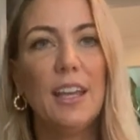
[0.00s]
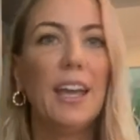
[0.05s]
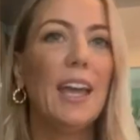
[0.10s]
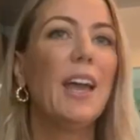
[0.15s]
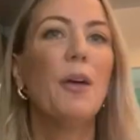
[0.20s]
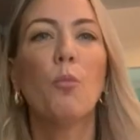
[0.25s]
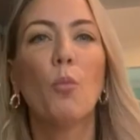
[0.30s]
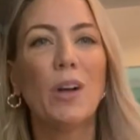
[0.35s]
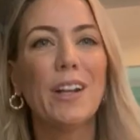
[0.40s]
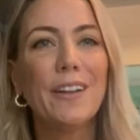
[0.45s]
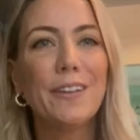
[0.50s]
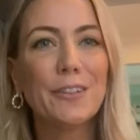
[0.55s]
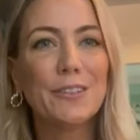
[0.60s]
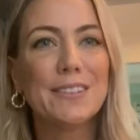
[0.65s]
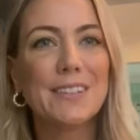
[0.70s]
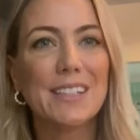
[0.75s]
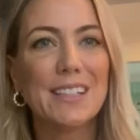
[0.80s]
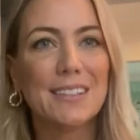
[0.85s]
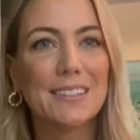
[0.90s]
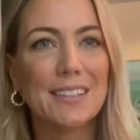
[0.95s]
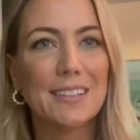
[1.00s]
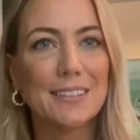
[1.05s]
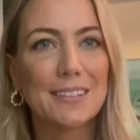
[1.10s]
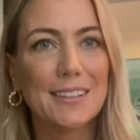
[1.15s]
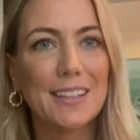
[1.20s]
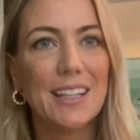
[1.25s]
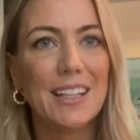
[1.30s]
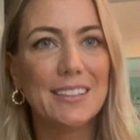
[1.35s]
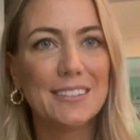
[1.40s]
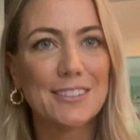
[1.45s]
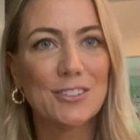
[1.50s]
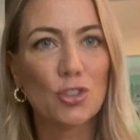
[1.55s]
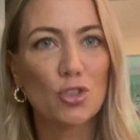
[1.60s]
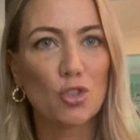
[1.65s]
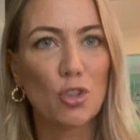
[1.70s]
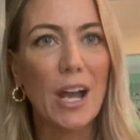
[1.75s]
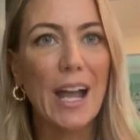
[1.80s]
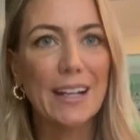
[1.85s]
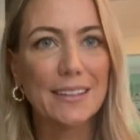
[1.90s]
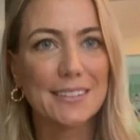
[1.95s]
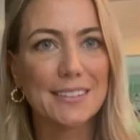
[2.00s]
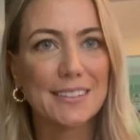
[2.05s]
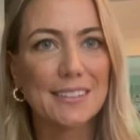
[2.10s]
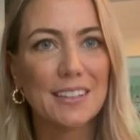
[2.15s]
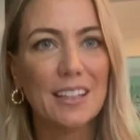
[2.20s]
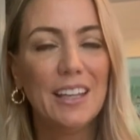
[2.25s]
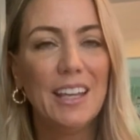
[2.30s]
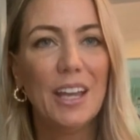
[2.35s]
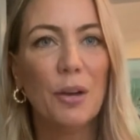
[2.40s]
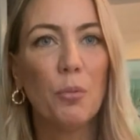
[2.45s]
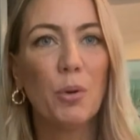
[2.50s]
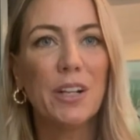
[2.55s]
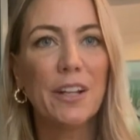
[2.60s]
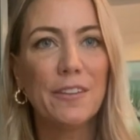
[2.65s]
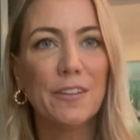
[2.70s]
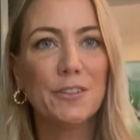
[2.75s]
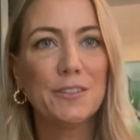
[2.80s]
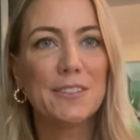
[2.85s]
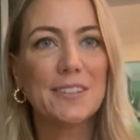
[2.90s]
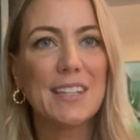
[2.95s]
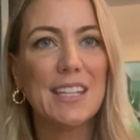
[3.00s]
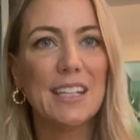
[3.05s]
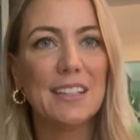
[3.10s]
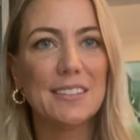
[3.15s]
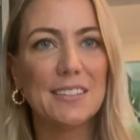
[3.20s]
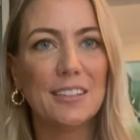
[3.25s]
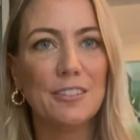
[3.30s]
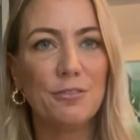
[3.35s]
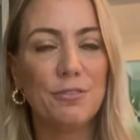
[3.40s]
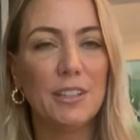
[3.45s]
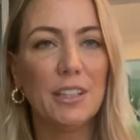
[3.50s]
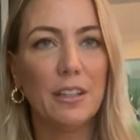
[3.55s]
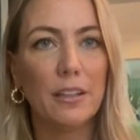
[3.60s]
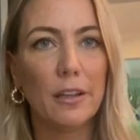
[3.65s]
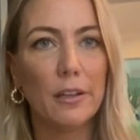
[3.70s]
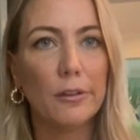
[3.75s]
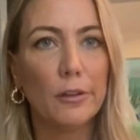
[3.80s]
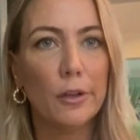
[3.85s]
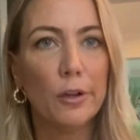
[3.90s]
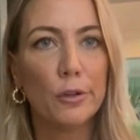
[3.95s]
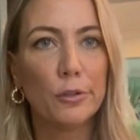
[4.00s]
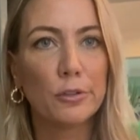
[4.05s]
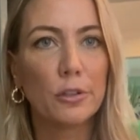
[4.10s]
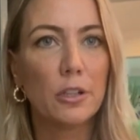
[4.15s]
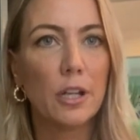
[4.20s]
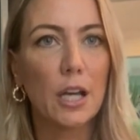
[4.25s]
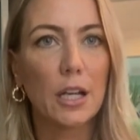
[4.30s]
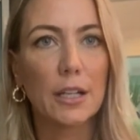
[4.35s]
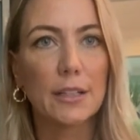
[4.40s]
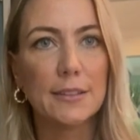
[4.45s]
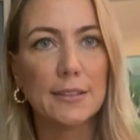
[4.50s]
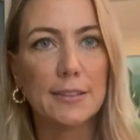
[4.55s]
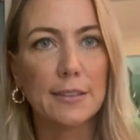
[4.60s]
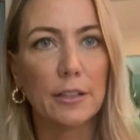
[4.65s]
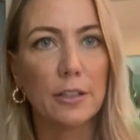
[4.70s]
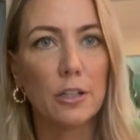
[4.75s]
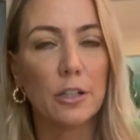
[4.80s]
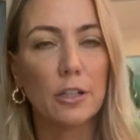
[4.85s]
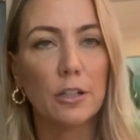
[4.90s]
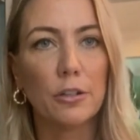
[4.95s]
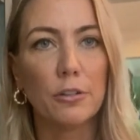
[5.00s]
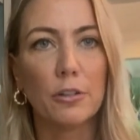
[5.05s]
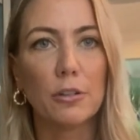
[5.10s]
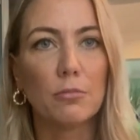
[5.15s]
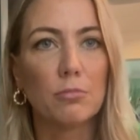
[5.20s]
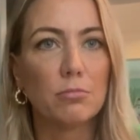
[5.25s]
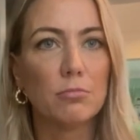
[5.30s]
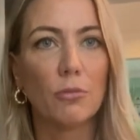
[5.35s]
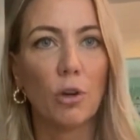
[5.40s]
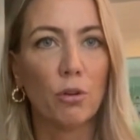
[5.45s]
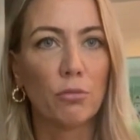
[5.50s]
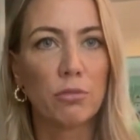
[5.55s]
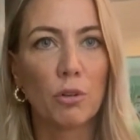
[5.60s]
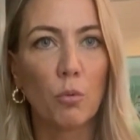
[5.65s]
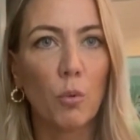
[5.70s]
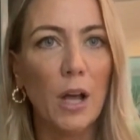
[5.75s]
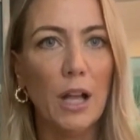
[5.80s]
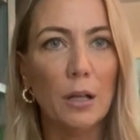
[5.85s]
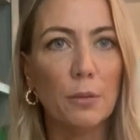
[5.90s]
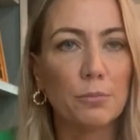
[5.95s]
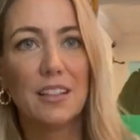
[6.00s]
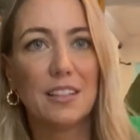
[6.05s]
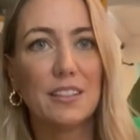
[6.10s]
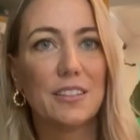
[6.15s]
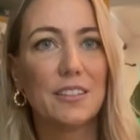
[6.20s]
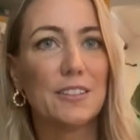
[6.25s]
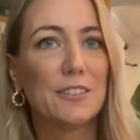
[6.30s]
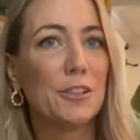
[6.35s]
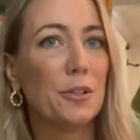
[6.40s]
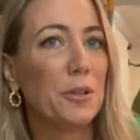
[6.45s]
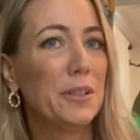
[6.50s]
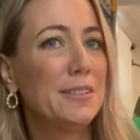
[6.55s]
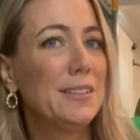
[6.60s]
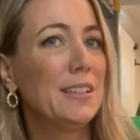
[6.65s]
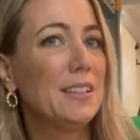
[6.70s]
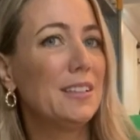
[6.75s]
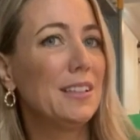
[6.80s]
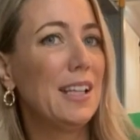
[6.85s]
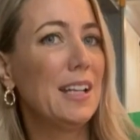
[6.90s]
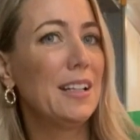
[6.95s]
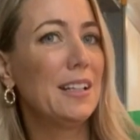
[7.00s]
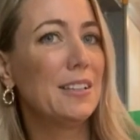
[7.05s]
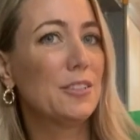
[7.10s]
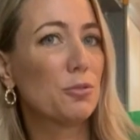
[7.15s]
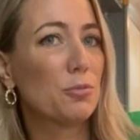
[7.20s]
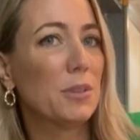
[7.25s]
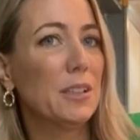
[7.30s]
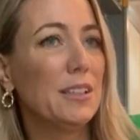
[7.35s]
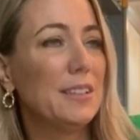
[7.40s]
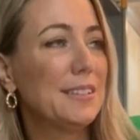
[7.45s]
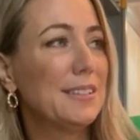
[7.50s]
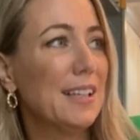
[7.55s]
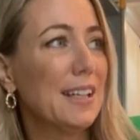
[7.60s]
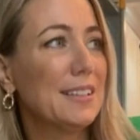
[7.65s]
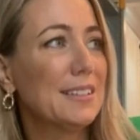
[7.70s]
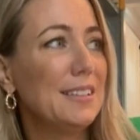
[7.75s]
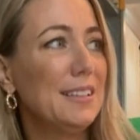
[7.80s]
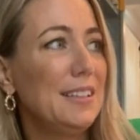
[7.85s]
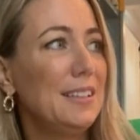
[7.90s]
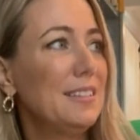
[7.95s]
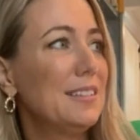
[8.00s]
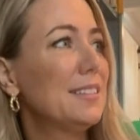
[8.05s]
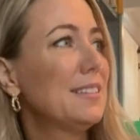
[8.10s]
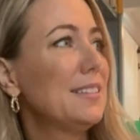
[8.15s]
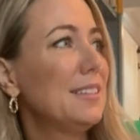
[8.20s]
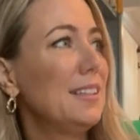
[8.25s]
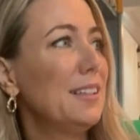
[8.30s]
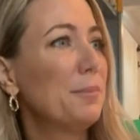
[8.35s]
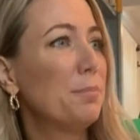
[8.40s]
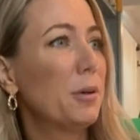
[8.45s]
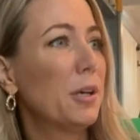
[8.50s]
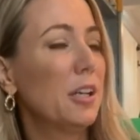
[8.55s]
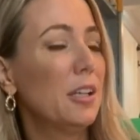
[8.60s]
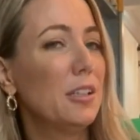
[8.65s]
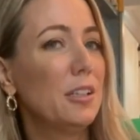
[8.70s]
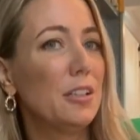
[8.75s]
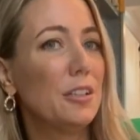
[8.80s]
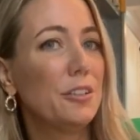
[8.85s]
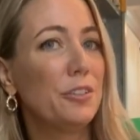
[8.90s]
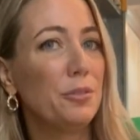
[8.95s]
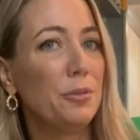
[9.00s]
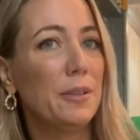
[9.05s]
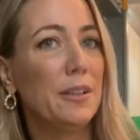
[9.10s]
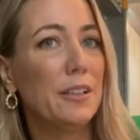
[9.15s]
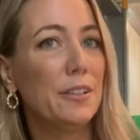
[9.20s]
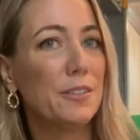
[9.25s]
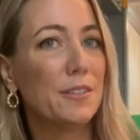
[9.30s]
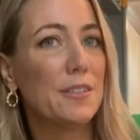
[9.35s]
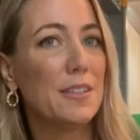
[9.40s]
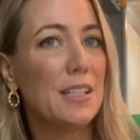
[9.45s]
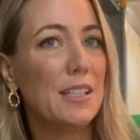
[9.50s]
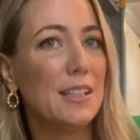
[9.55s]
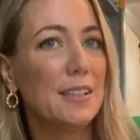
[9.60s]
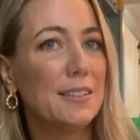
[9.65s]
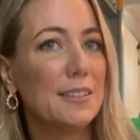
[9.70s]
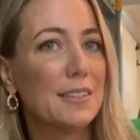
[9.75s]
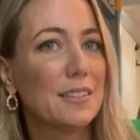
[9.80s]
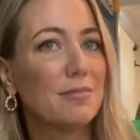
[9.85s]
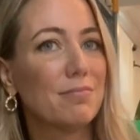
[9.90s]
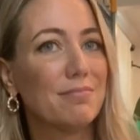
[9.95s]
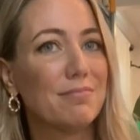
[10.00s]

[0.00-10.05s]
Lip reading: And one of those things is stress. And one of those things is feeling alone or not considered or overwhelmed. So is it that it's really sexy to see the partner doing those things?